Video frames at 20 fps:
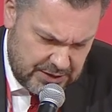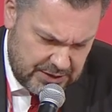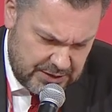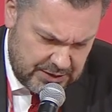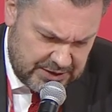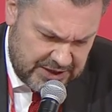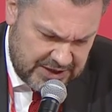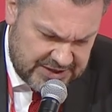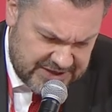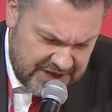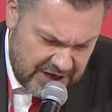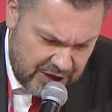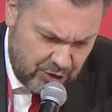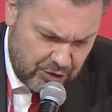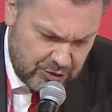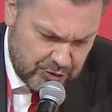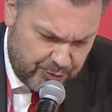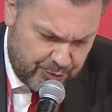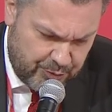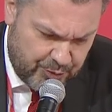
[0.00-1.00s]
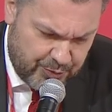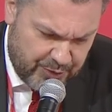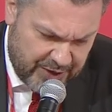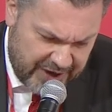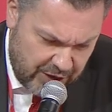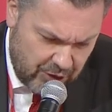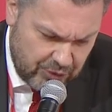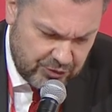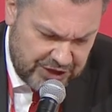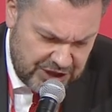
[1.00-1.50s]

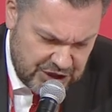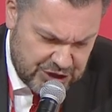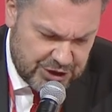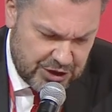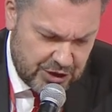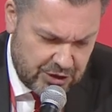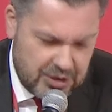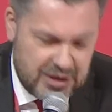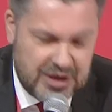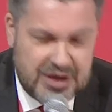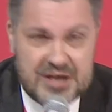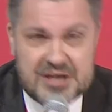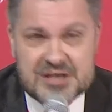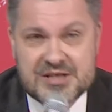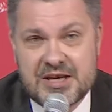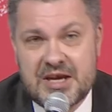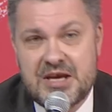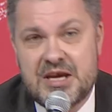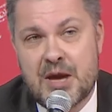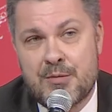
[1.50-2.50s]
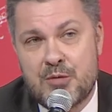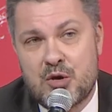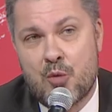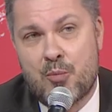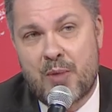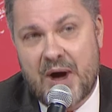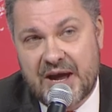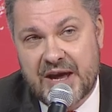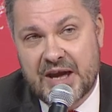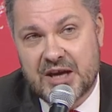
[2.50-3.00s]
precondition is the EMU
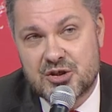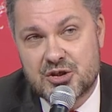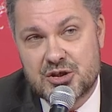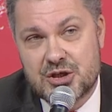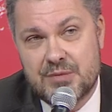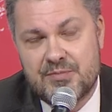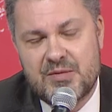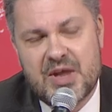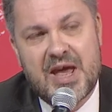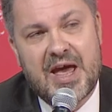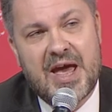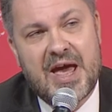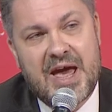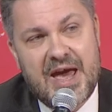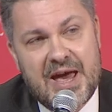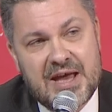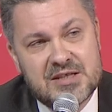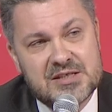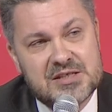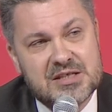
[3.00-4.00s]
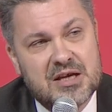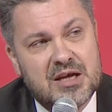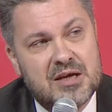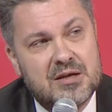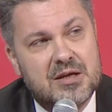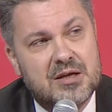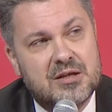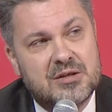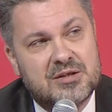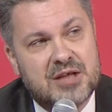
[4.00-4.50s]
package and
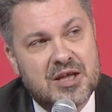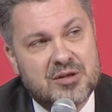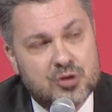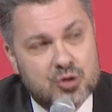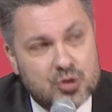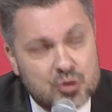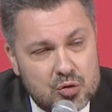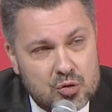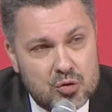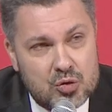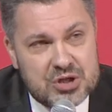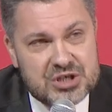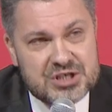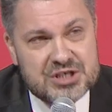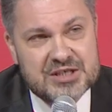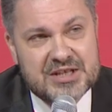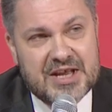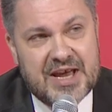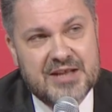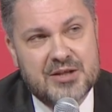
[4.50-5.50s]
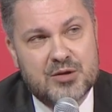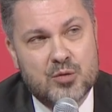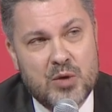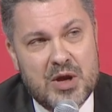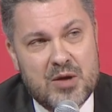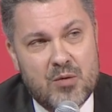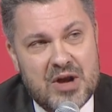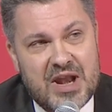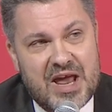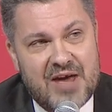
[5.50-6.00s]
the tools that we
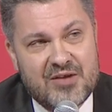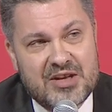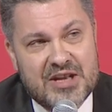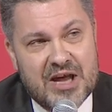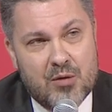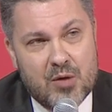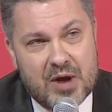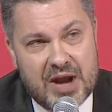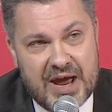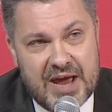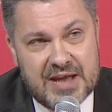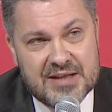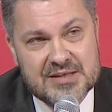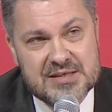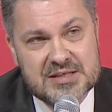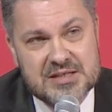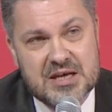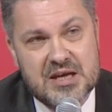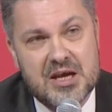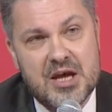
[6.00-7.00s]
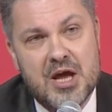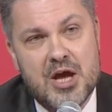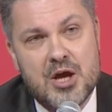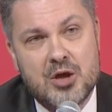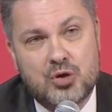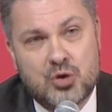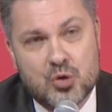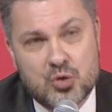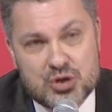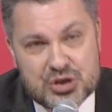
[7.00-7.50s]
will have in our hands
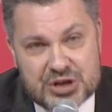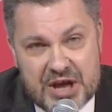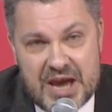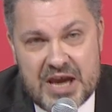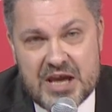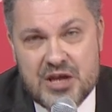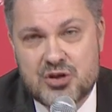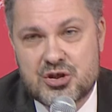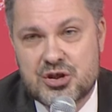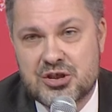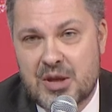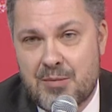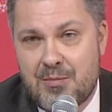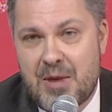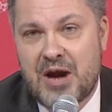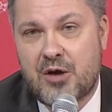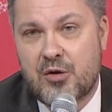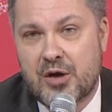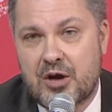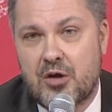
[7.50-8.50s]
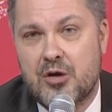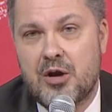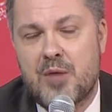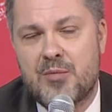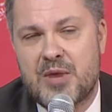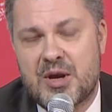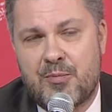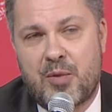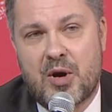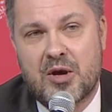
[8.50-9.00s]
to change the
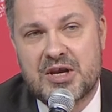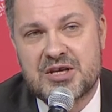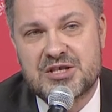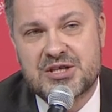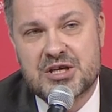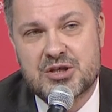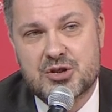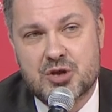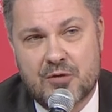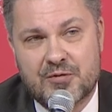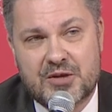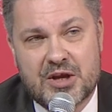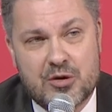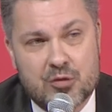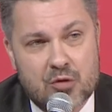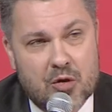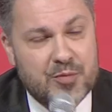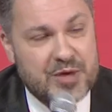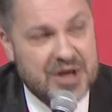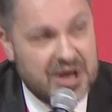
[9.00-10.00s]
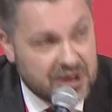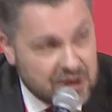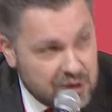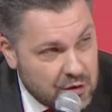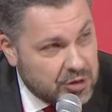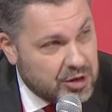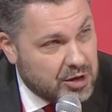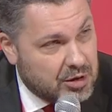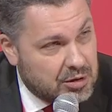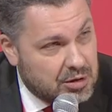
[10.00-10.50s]
macroeconomic policies of the European
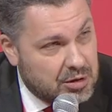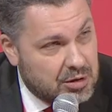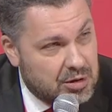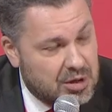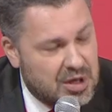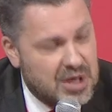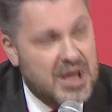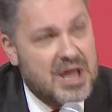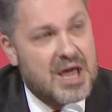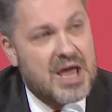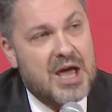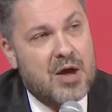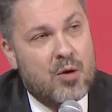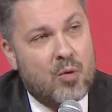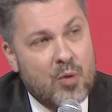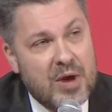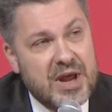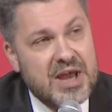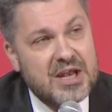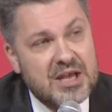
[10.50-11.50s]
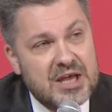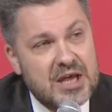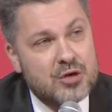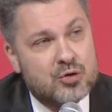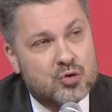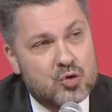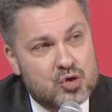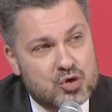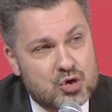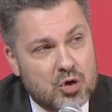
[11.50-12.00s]
Union. We need
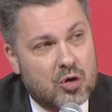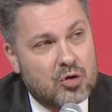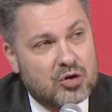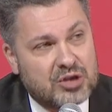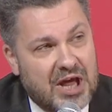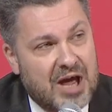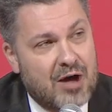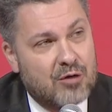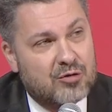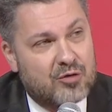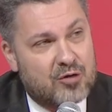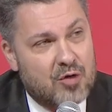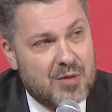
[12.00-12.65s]
to sort out from